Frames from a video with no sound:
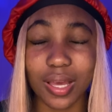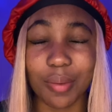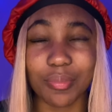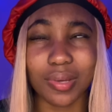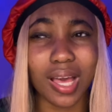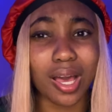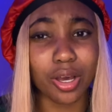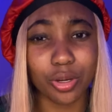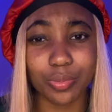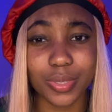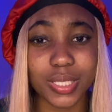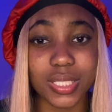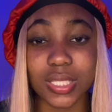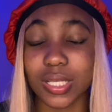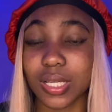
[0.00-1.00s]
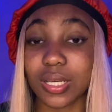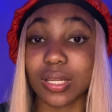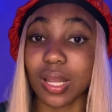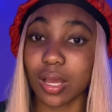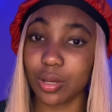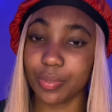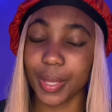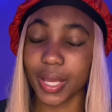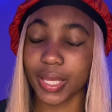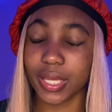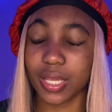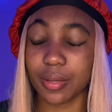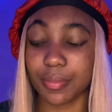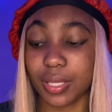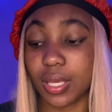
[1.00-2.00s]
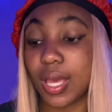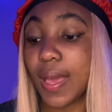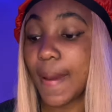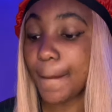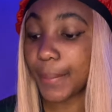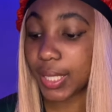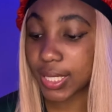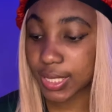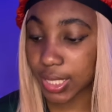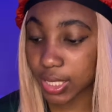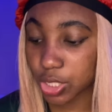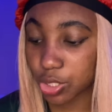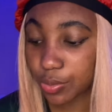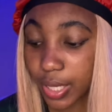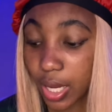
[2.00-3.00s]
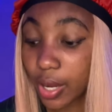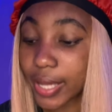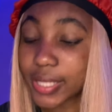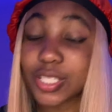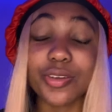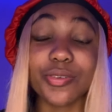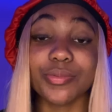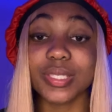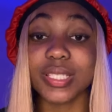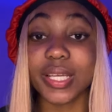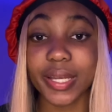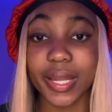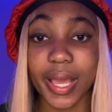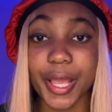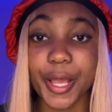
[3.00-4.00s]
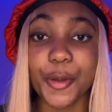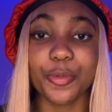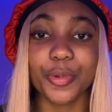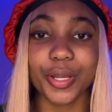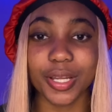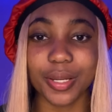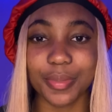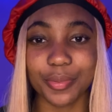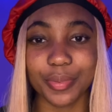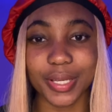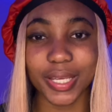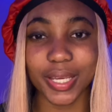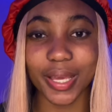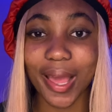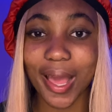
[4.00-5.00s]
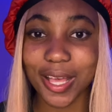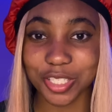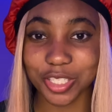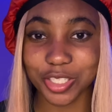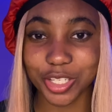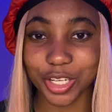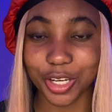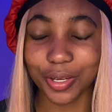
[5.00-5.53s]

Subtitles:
I hope this is good. I hope y'all can hear me, but let's get into it. Okay, so tonight we're gonna be reading Esther.